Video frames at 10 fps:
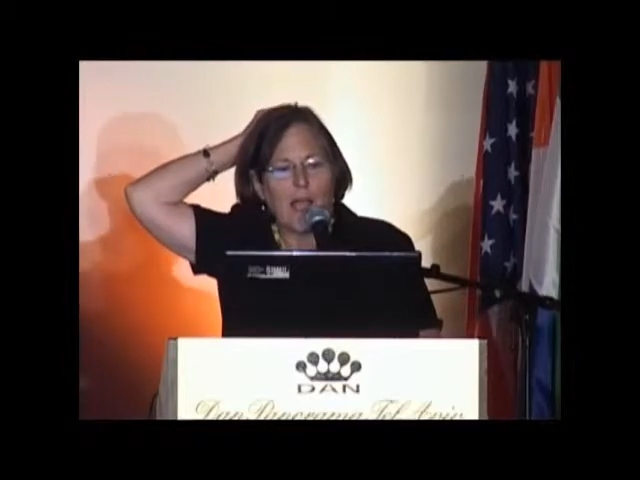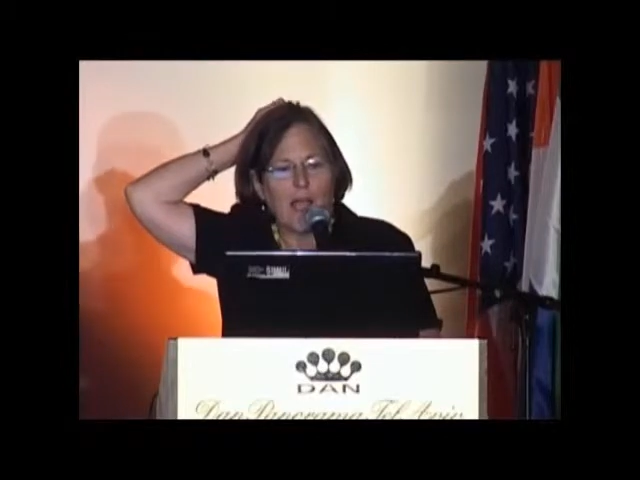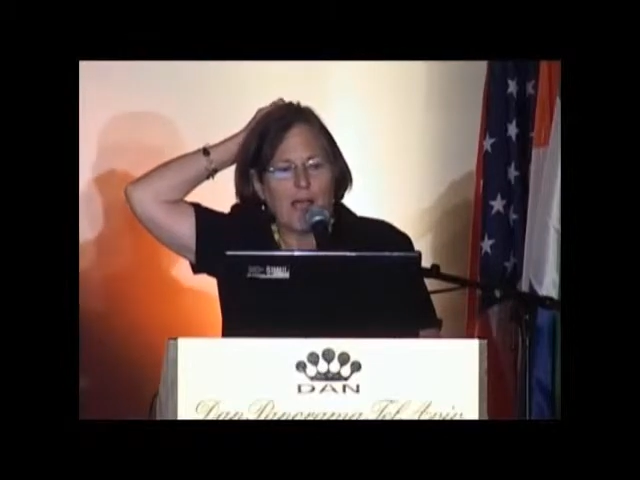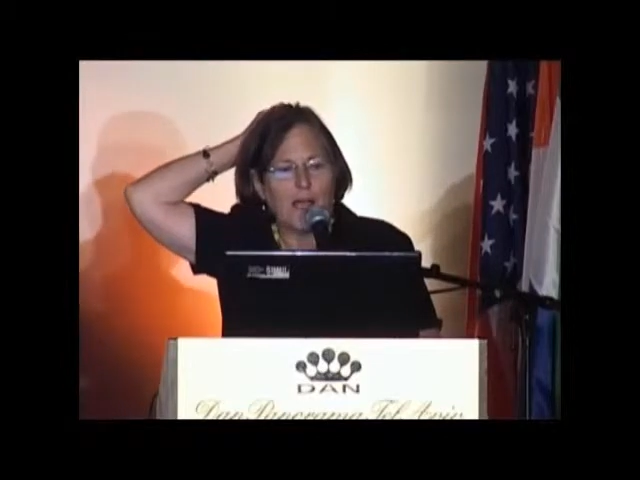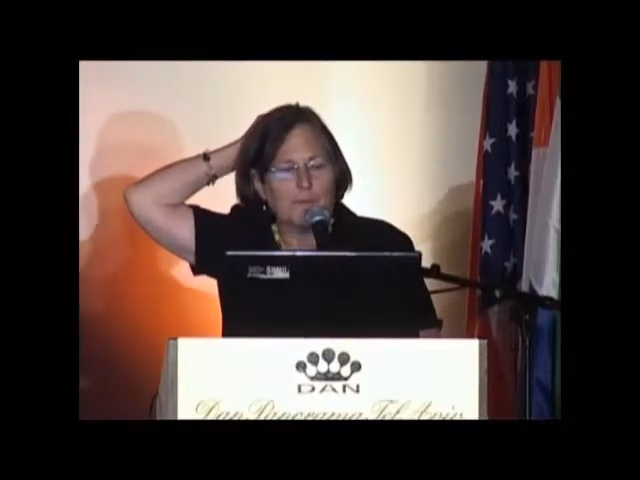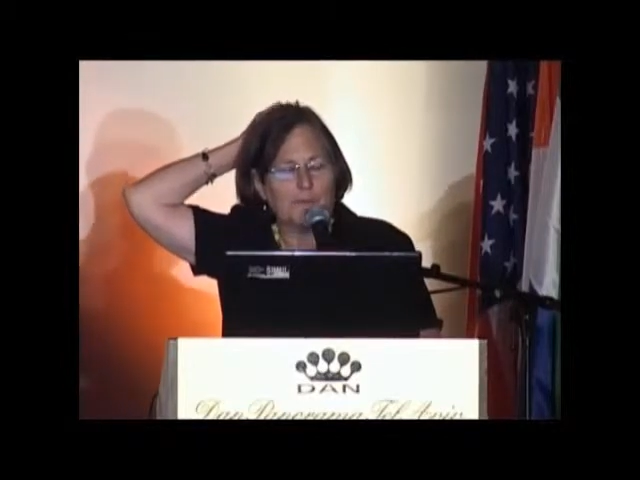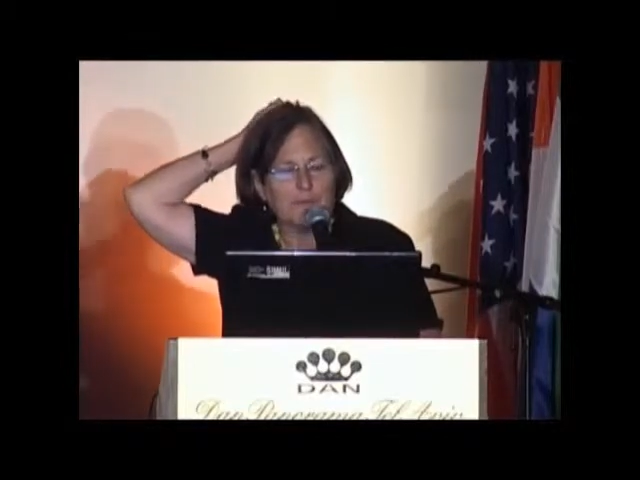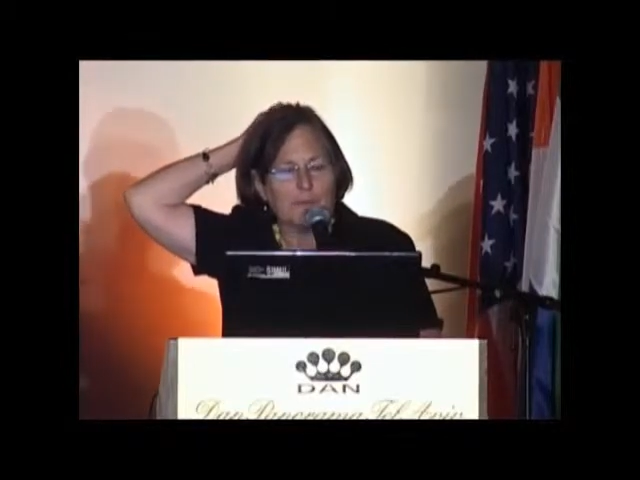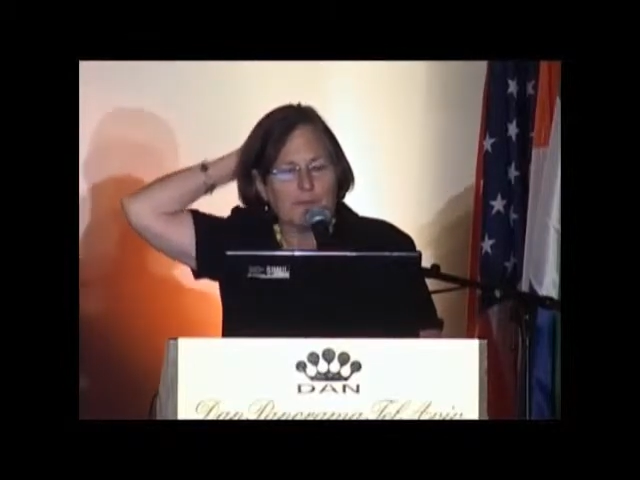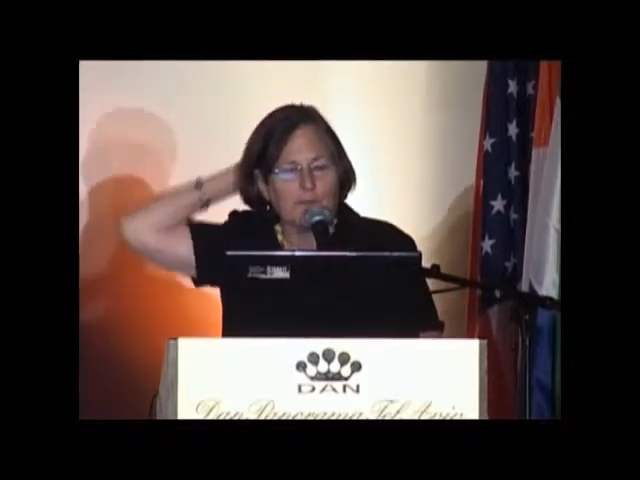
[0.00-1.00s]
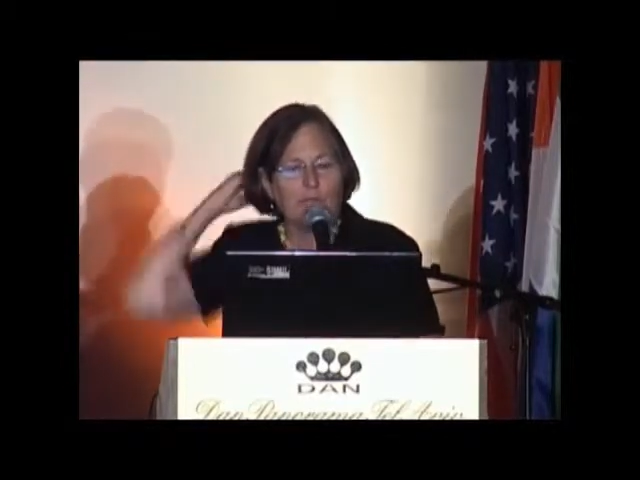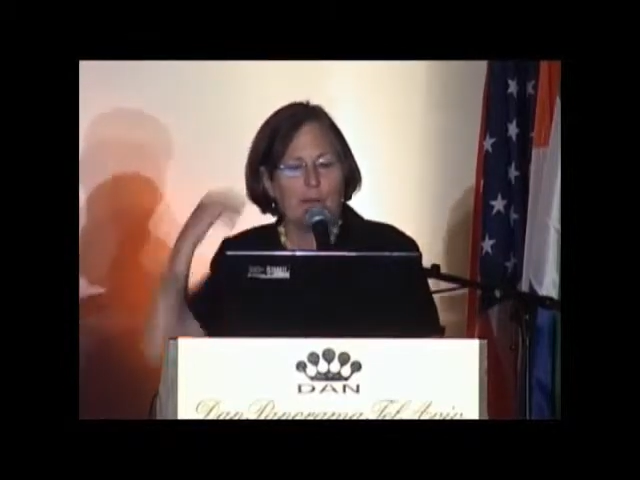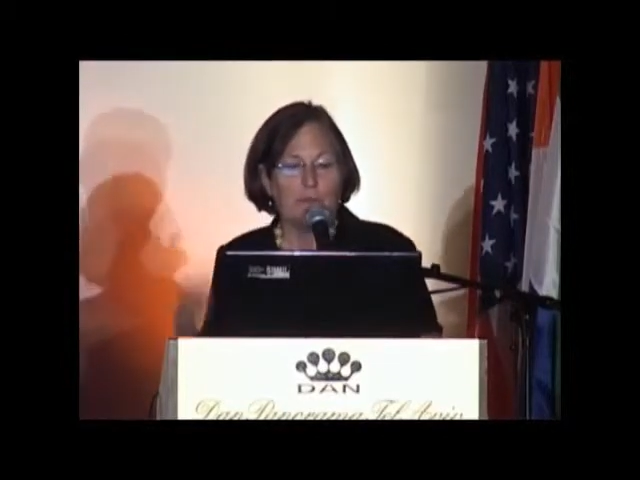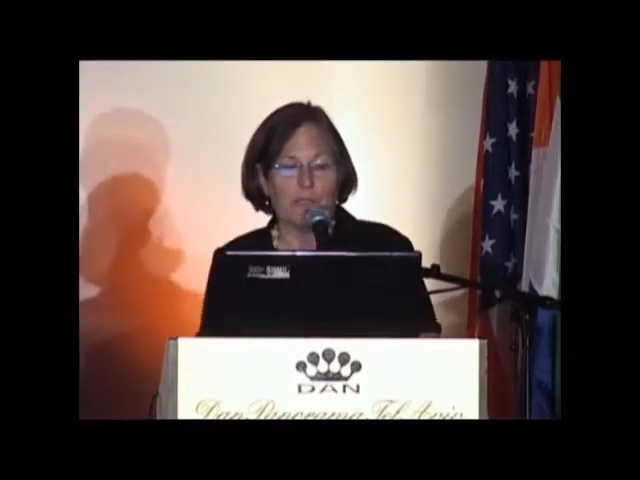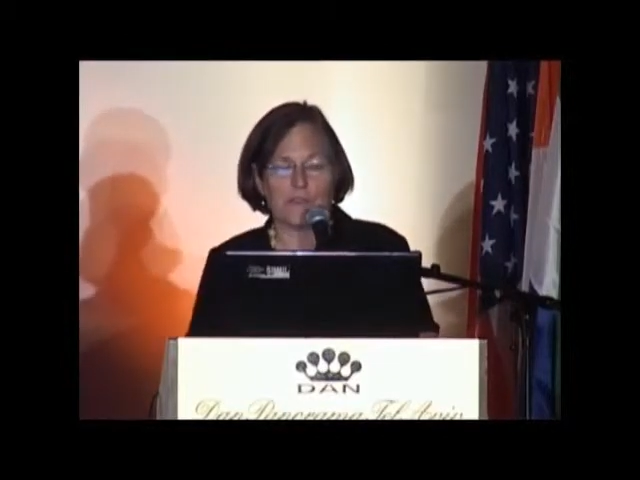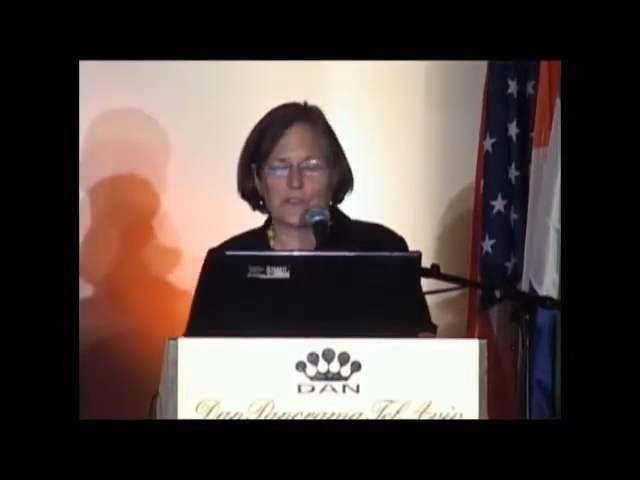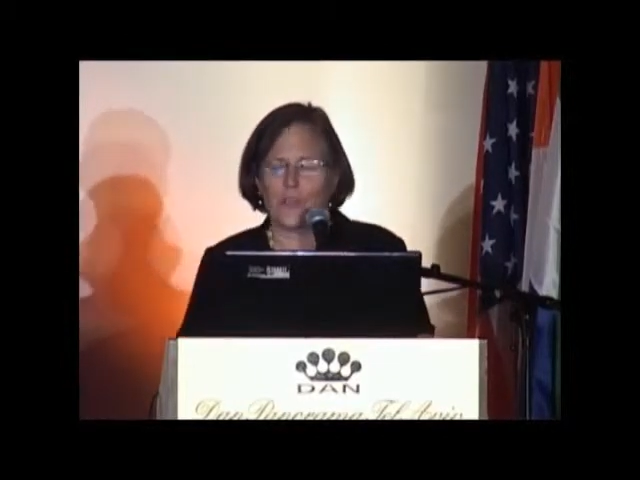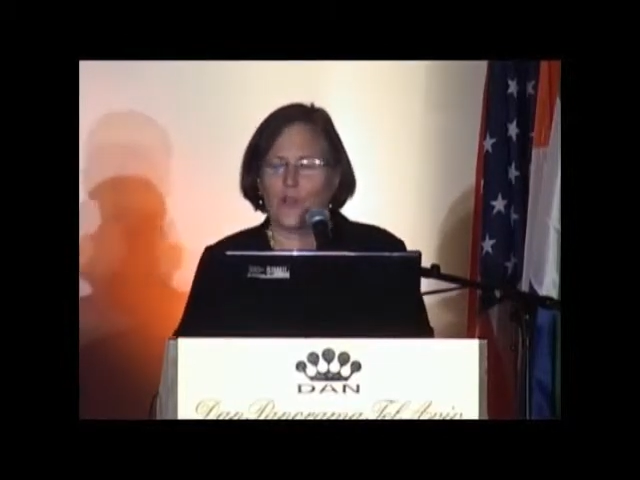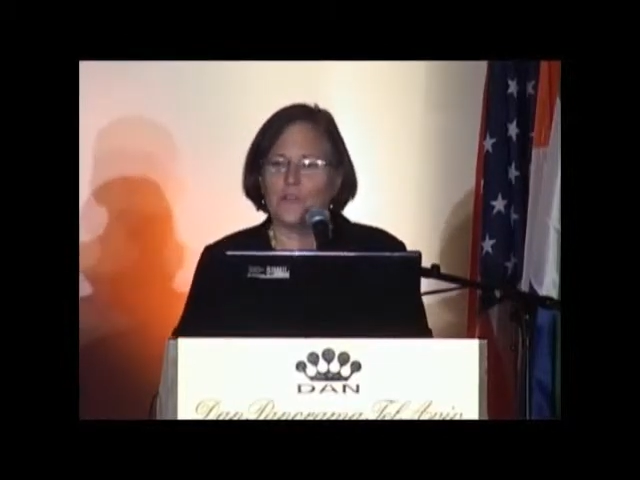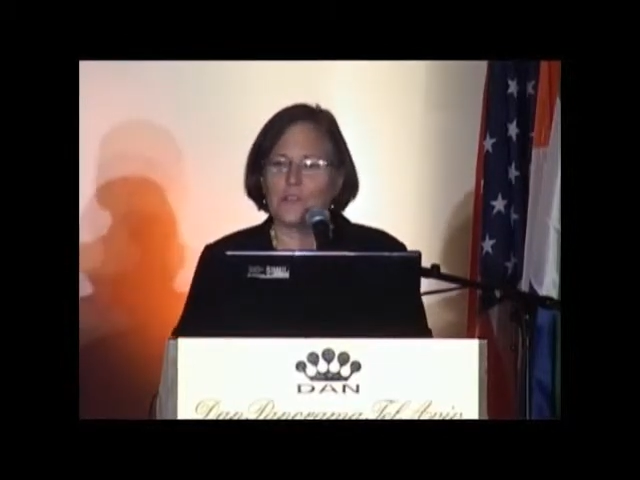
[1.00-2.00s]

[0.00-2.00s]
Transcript: A couple of years ago,